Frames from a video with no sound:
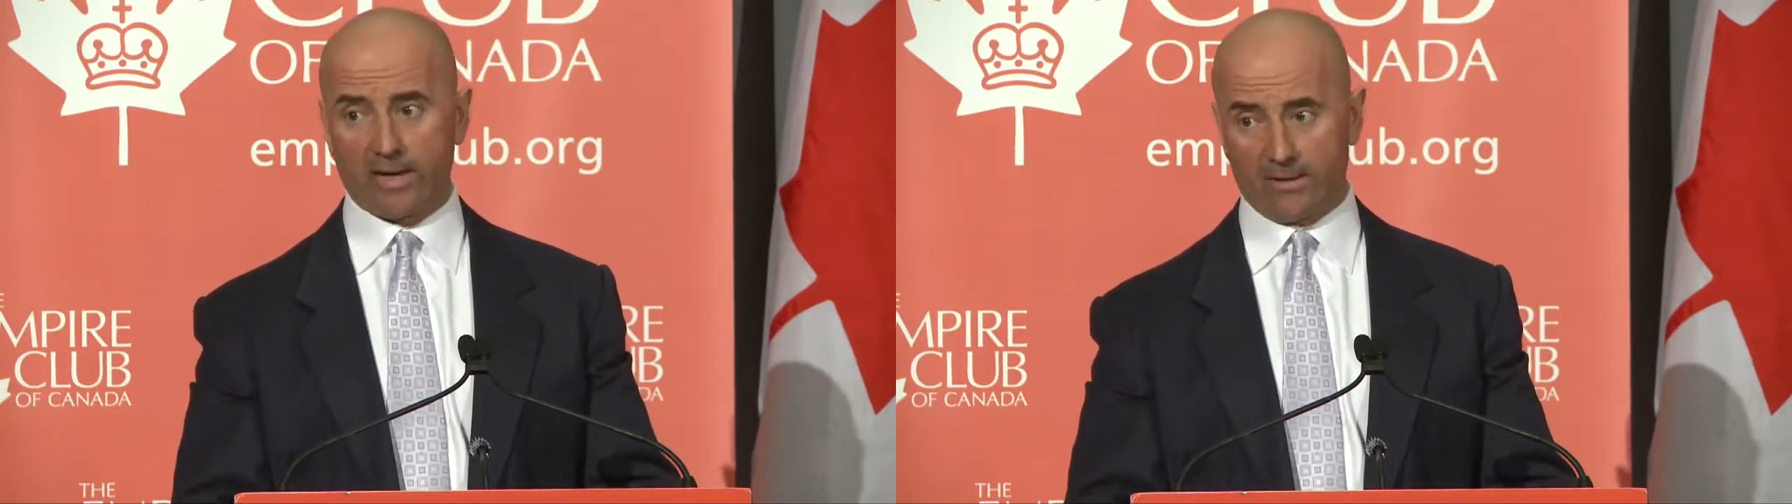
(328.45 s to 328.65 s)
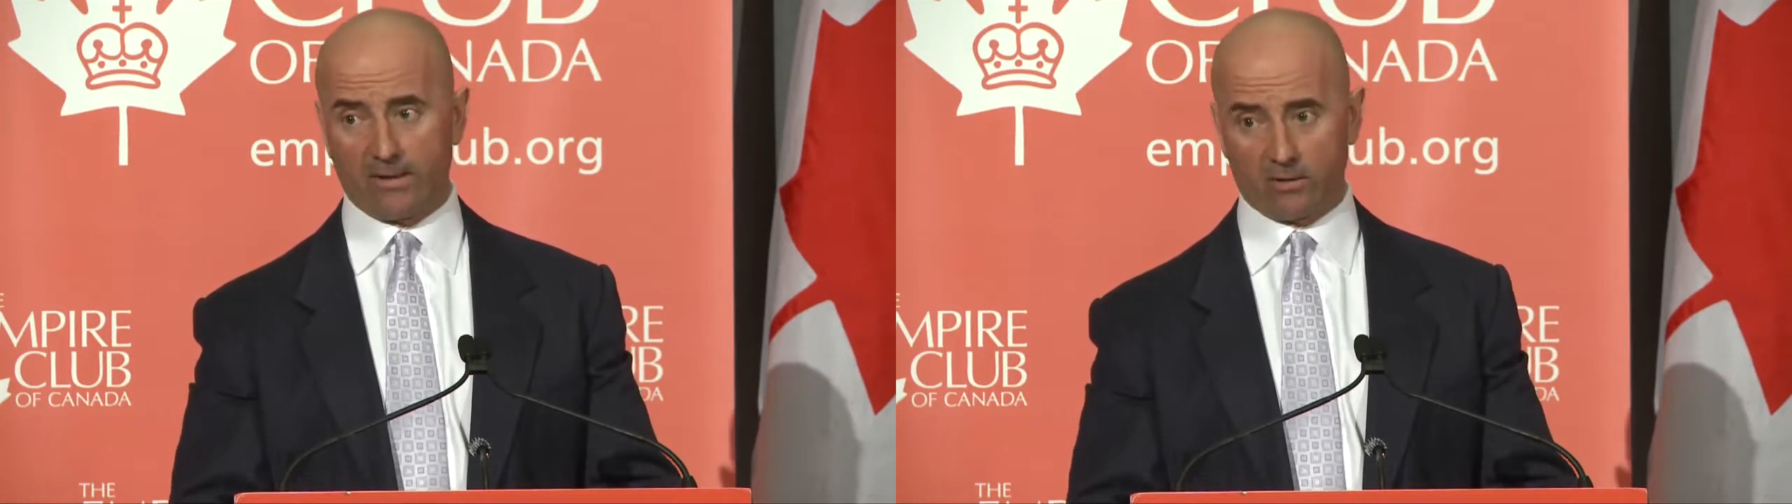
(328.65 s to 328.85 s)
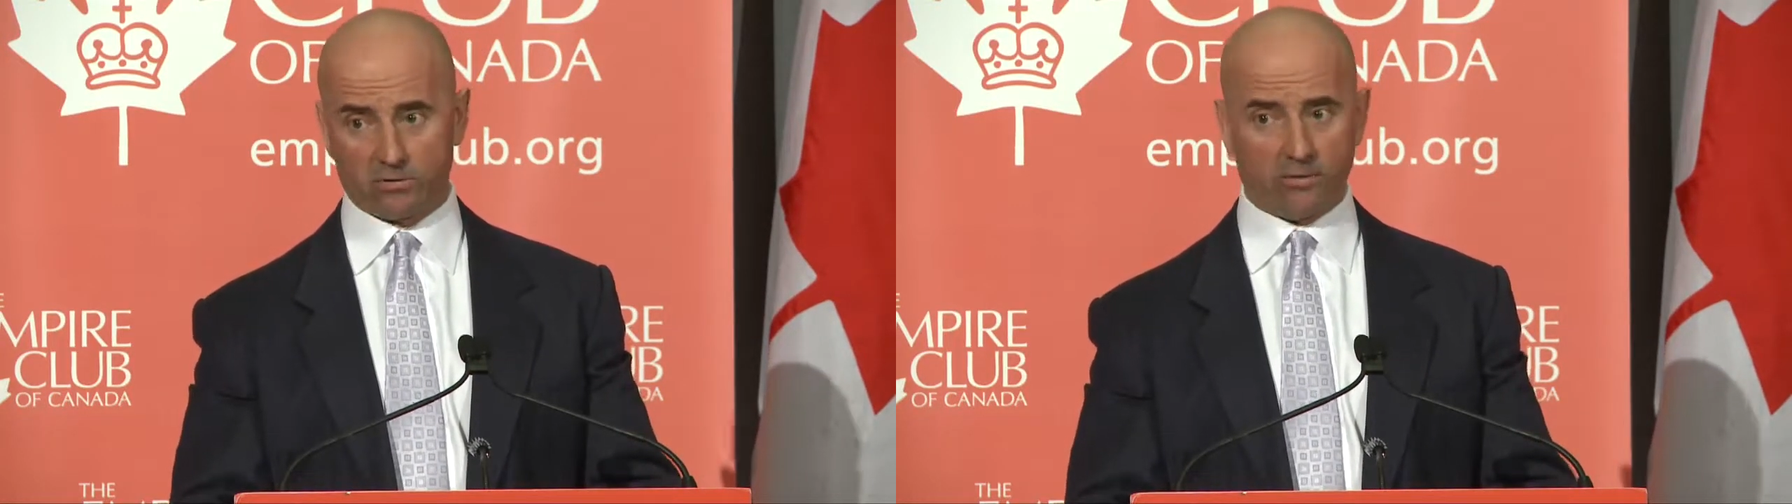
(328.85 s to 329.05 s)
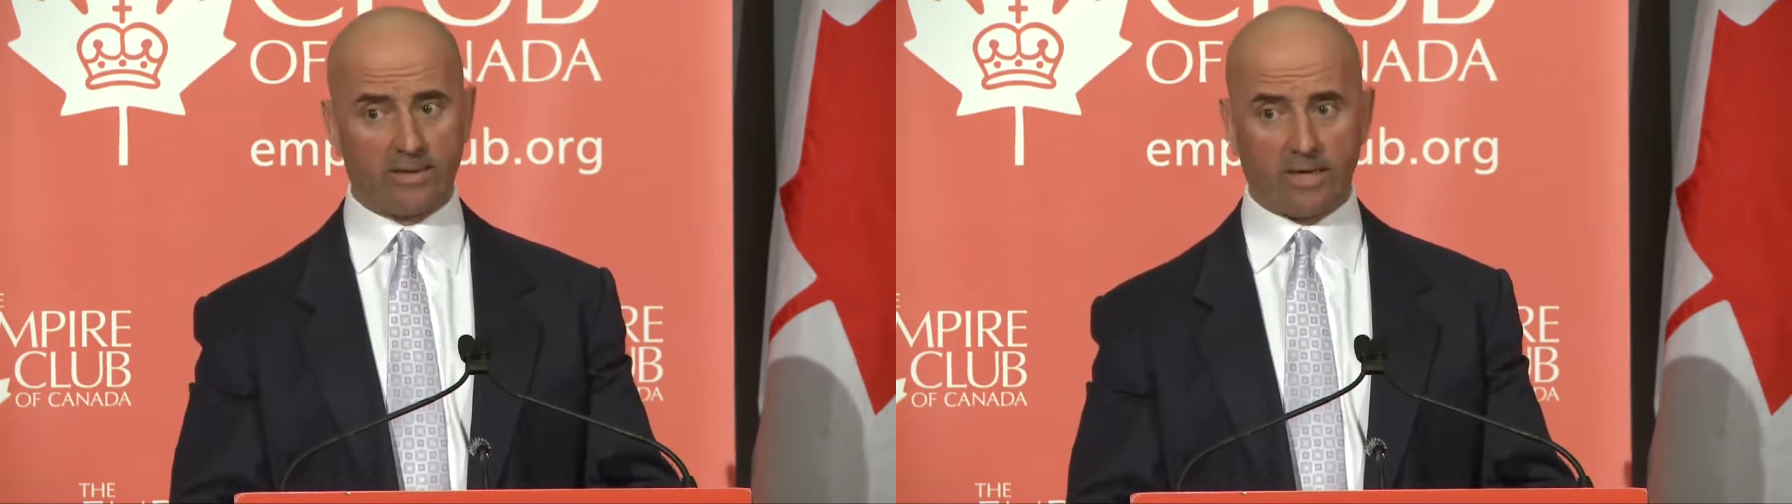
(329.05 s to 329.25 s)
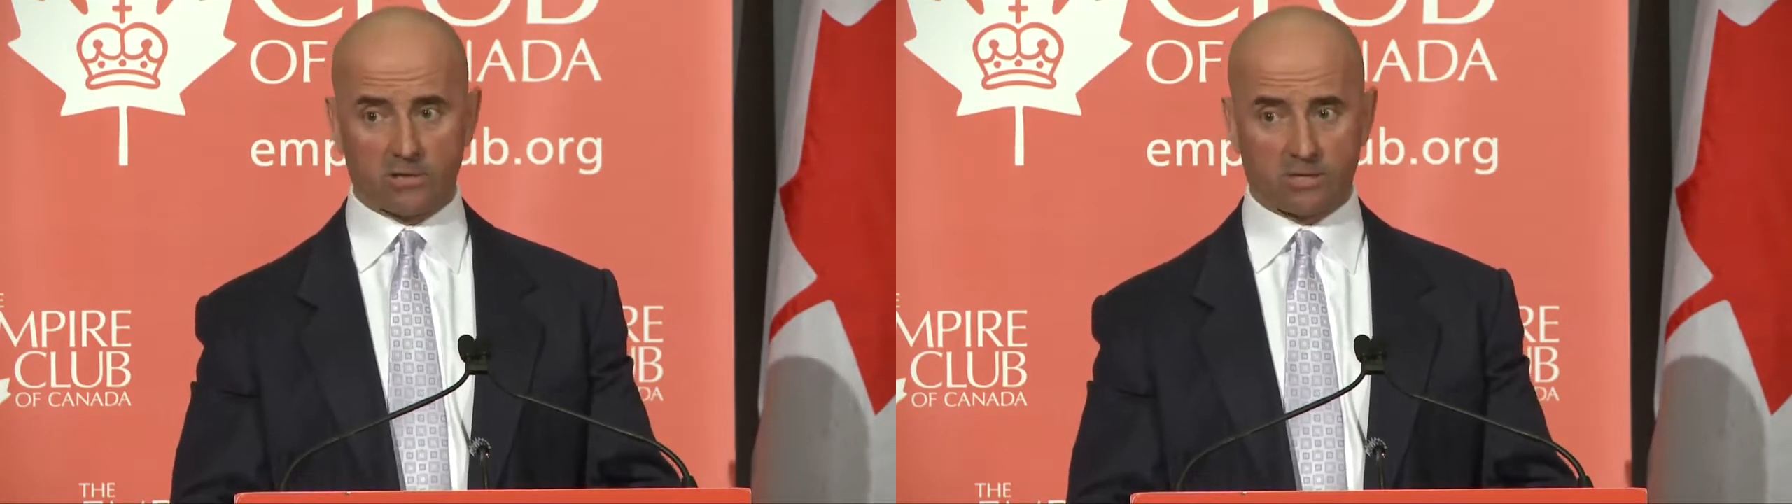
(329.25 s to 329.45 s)
and they are
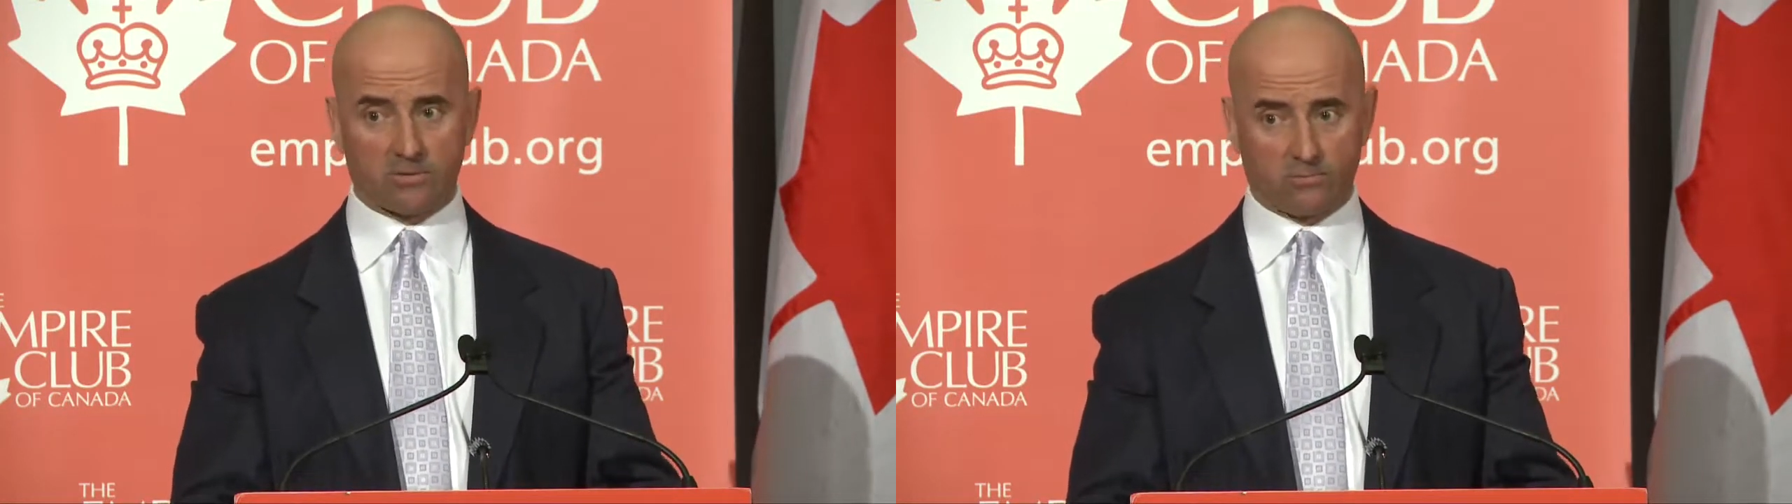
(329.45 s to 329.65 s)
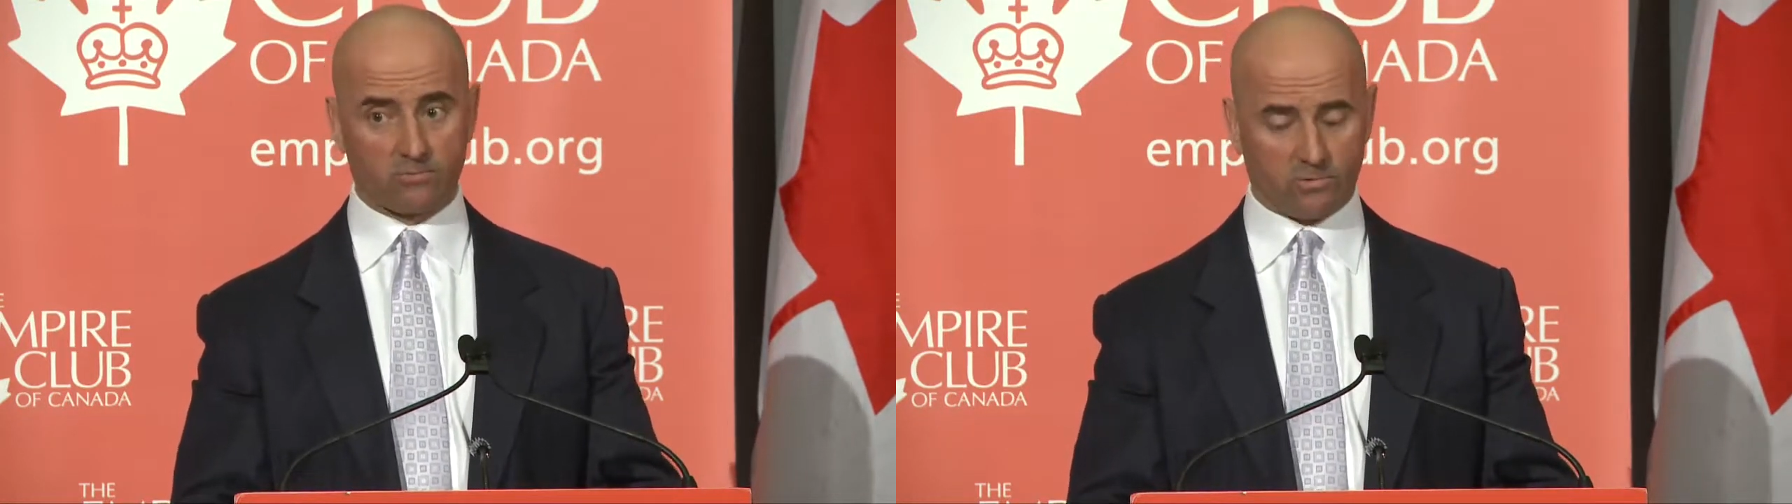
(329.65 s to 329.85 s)
doing that just